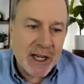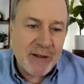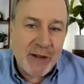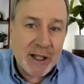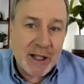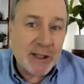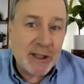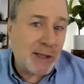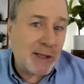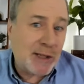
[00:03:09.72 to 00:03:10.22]

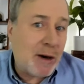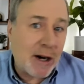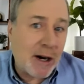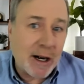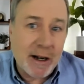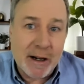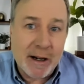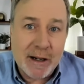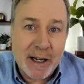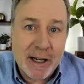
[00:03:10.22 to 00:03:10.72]
NFL's
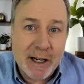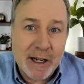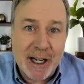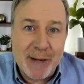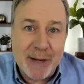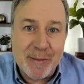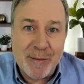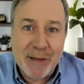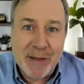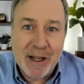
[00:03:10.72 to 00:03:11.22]
smart.
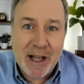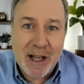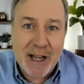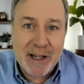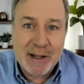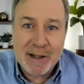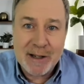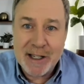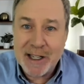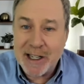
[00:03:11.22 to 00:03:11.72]

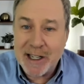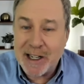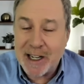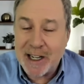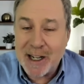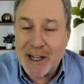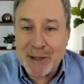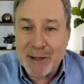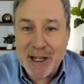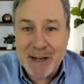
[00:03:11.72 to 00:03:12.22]
I tuned it in
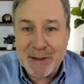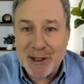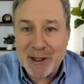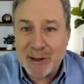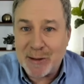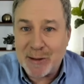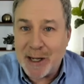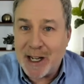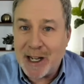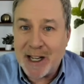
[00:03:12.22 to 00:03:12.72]
a couple times
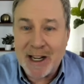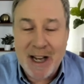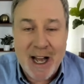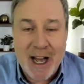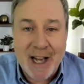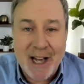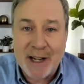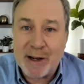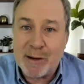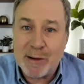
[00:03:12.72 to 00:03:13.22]
this weekend.
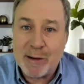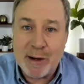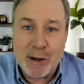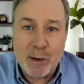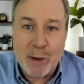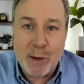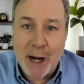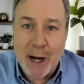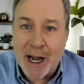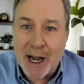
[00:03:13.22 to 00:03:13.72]
I don't
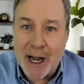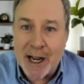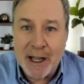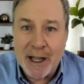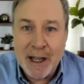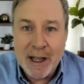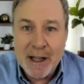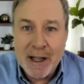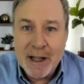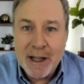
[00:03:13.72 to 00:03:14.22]
know why.
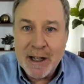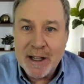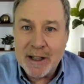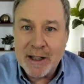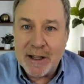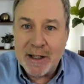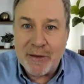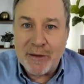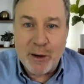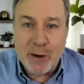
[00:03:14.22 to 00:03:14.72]

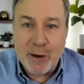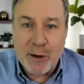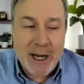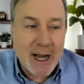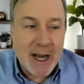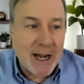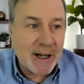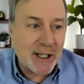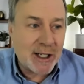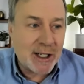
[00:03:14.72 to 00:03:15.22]
The
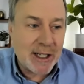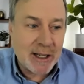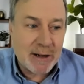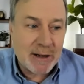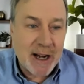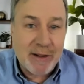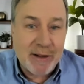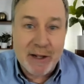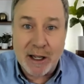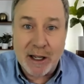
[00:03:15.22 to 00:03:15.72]
49ers, they
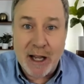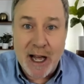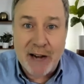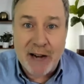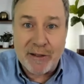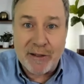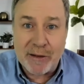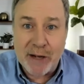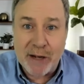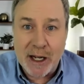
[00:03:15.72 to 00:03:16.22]
drafted a
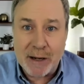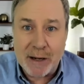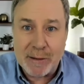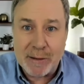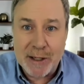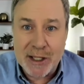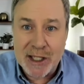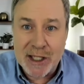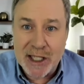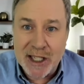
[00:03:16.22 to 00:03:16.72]
lot of
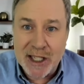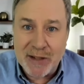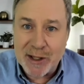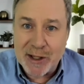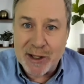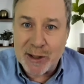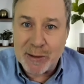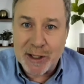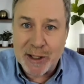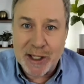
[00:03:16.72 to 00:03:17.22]

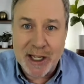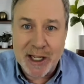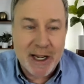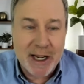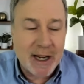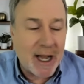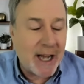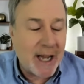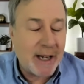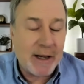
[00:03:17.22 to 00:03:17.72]
receivers, which
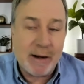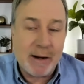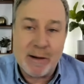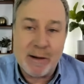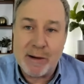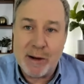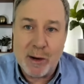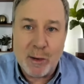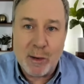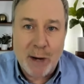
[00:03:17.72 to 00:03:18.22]
again, I
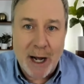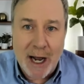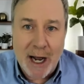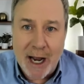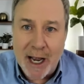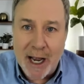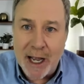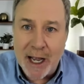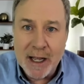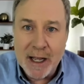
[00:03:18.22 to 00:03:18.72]
don't know
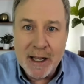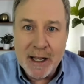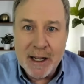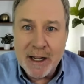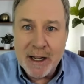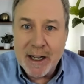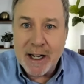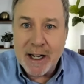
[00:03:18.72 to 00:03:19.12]
why.